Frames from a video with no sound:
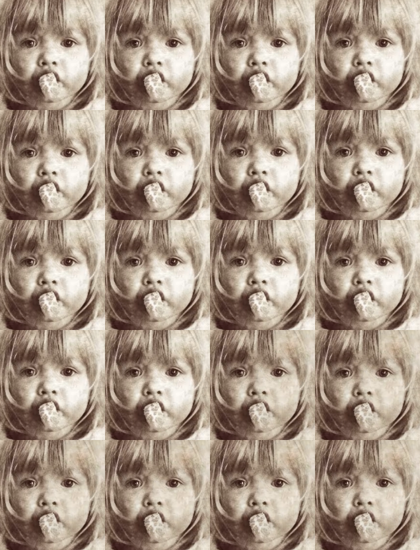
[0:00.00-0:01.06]

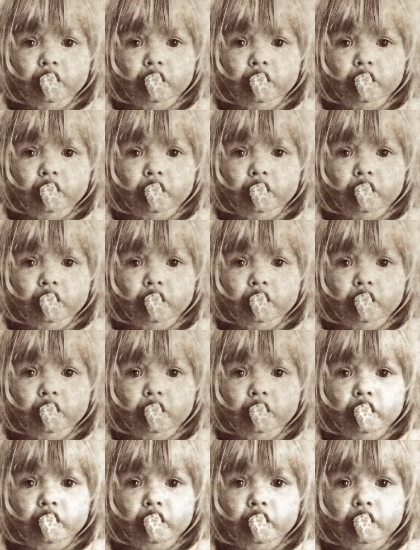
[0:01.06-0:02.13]

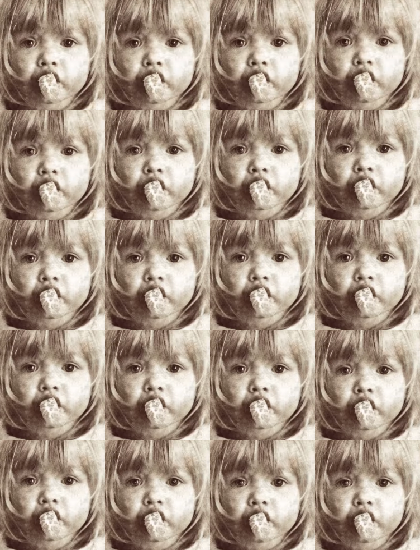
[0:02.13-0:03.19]

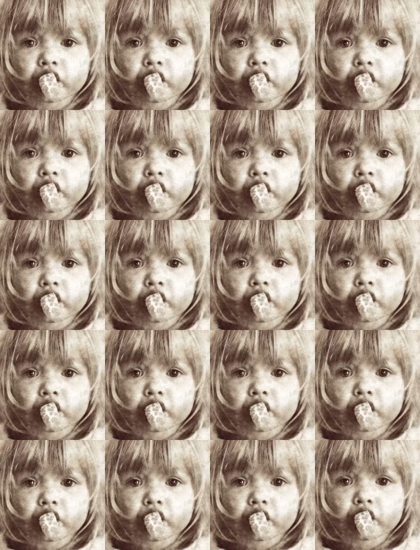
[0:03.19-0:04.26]

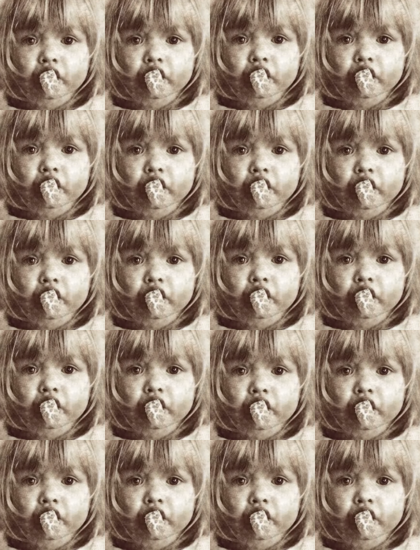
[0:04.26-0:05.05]
(silence)